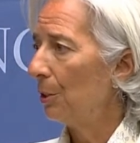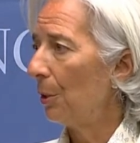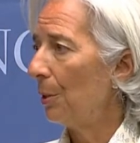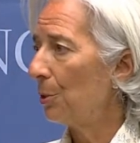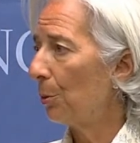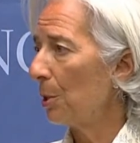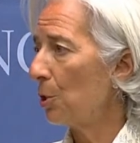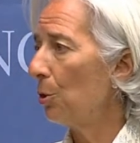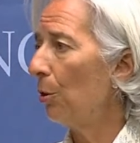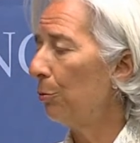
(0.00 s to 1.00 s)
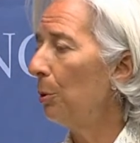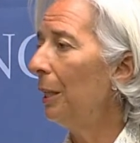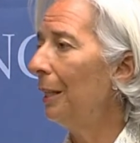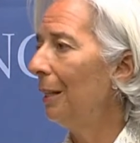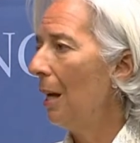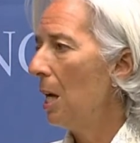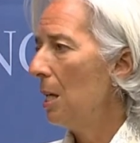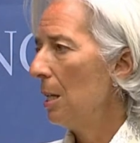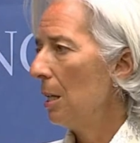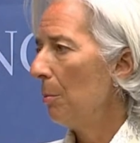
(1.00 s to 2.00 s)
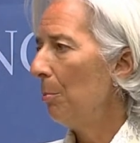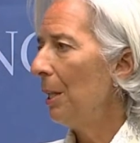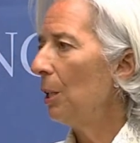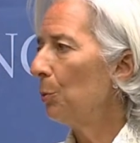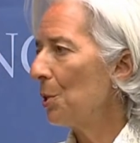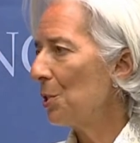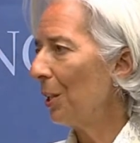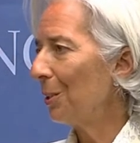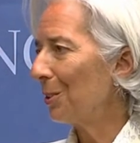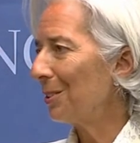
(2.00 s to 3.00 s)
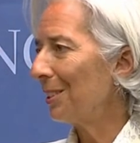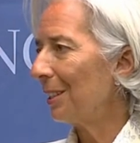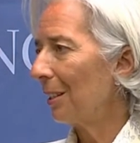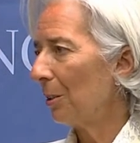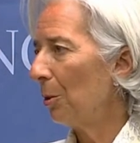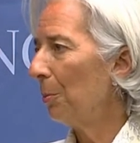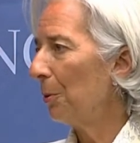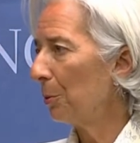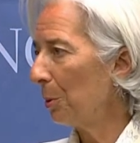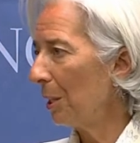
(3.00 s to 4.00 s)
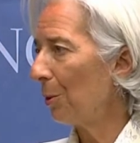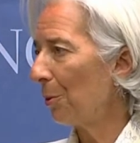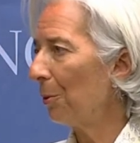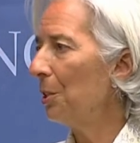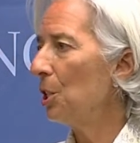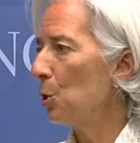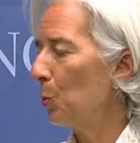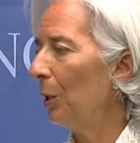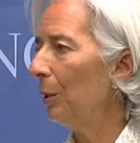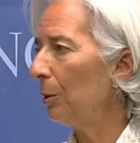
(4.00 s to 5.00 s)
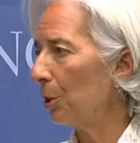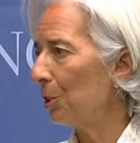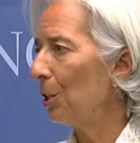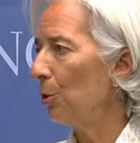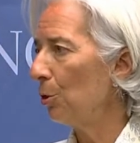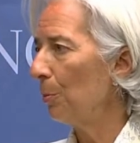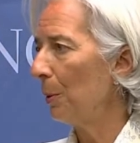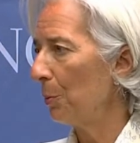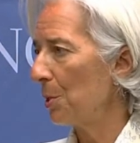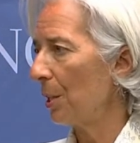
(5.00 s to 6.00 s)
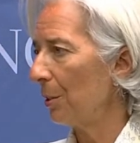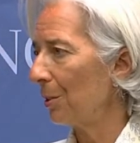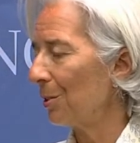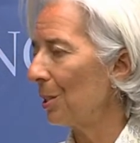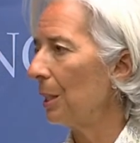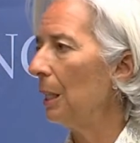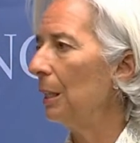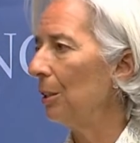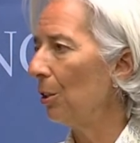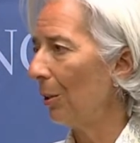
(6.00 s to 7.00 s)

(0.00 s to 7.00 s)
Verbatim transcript: So it's a question of really being resilient, and I hope the Greek authorities will continue to be resilient in